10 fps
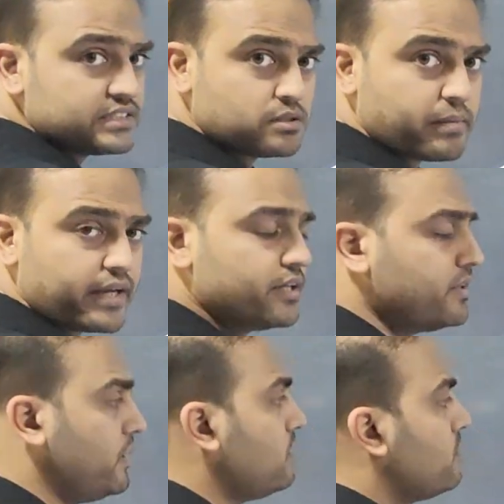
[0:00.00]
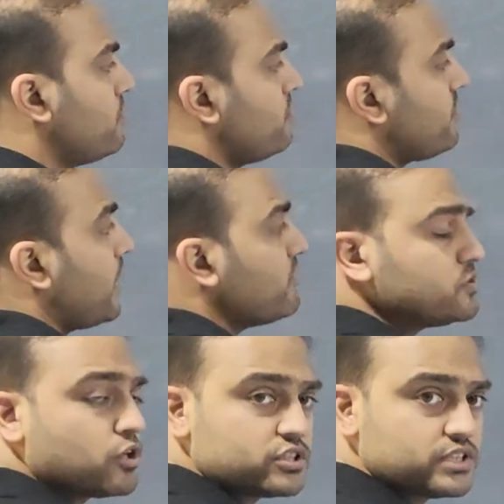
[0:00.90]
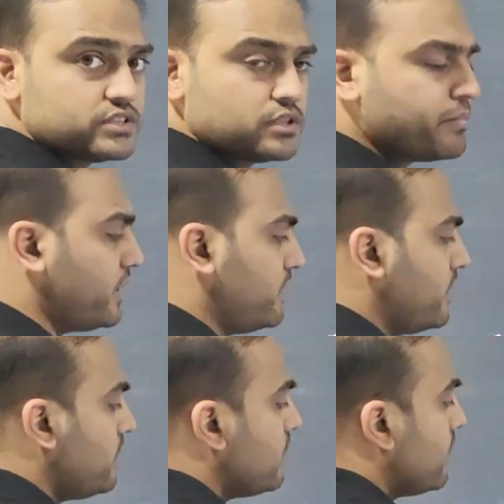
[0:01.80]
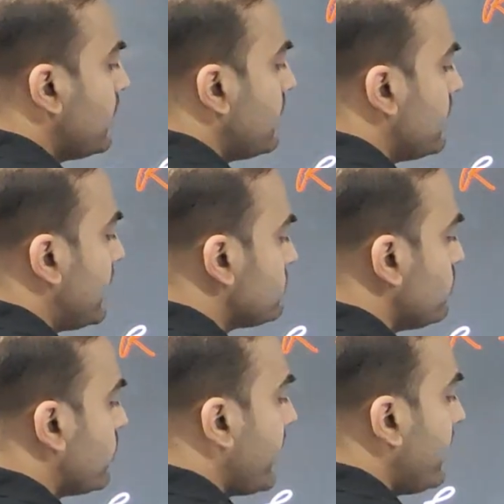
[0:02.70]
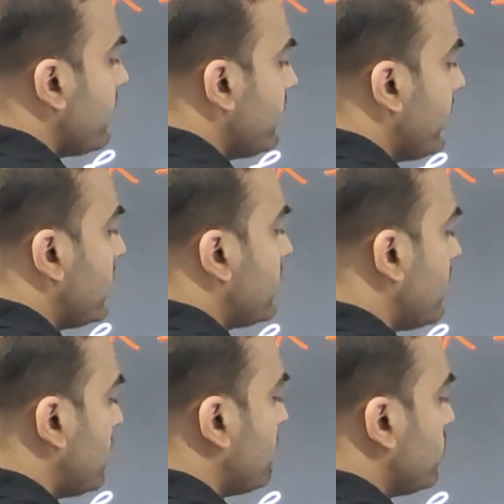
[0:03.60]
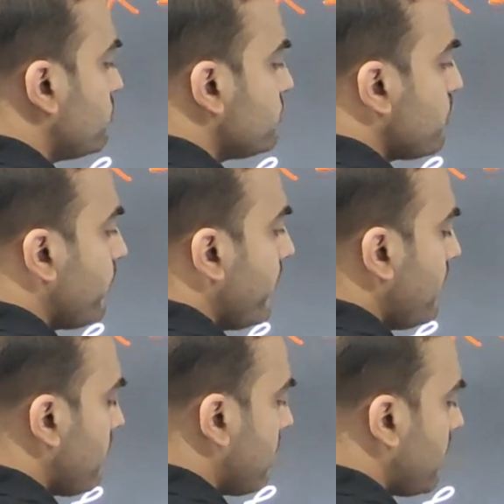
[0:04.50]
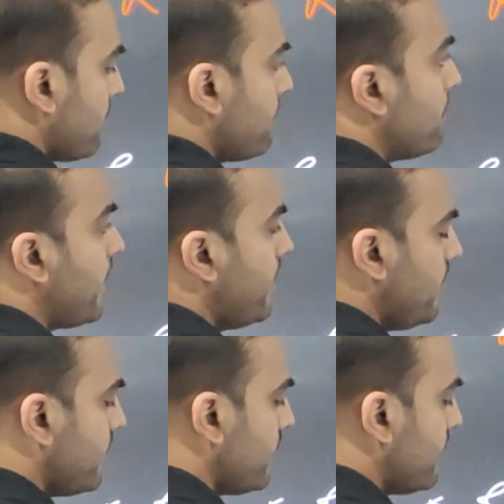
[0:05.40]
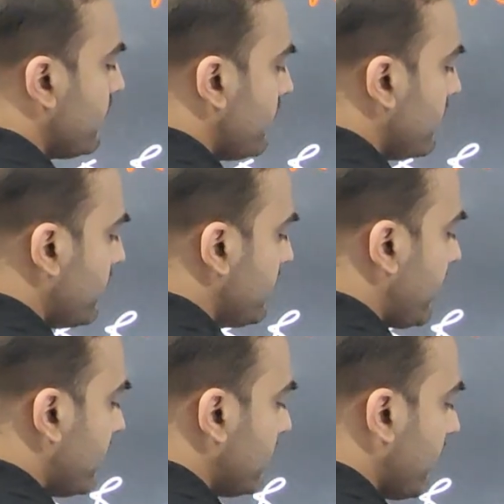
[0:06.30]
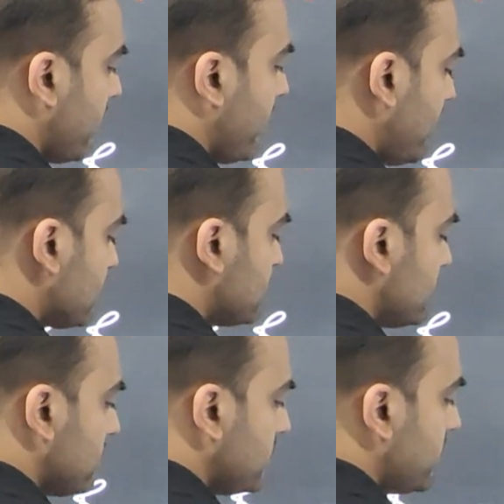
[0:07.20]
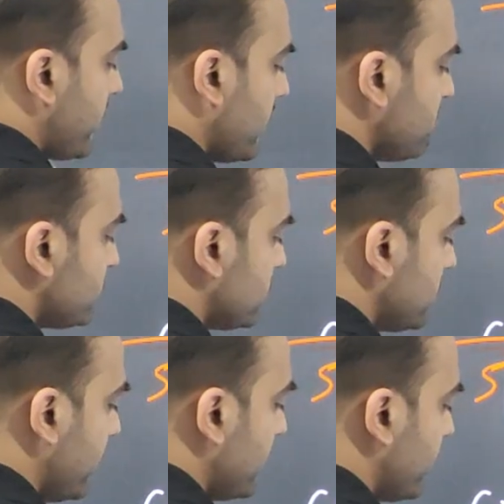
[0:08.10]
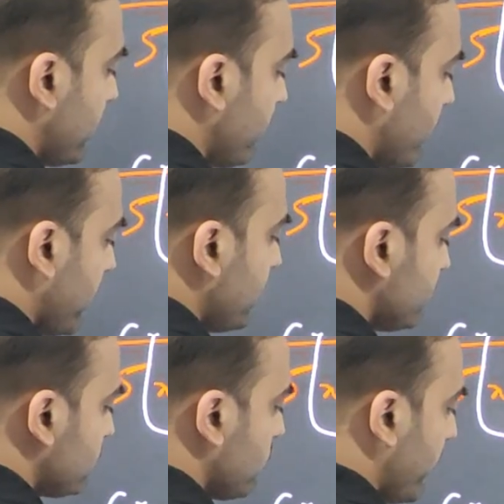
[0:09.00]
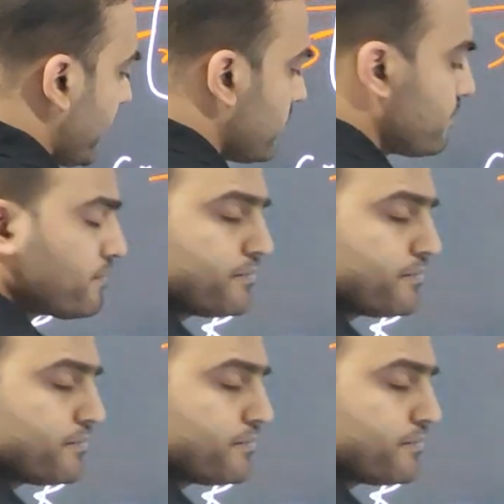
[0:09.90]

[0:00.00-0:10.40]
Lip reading: changing by anything, 5 is not changing by anything. Let's look at delta w square by delta x times delta y square.